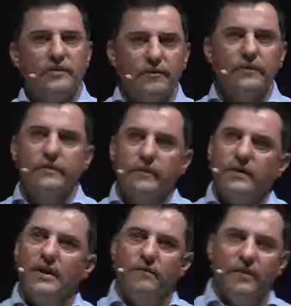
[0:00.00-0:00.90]
differences
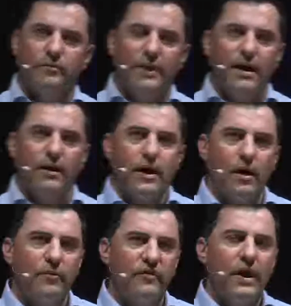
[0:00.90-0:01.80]
in investment
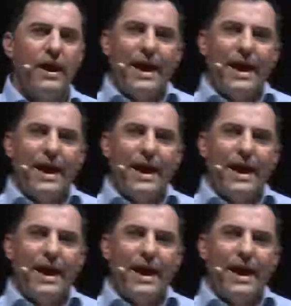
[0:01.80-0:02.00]
outcomes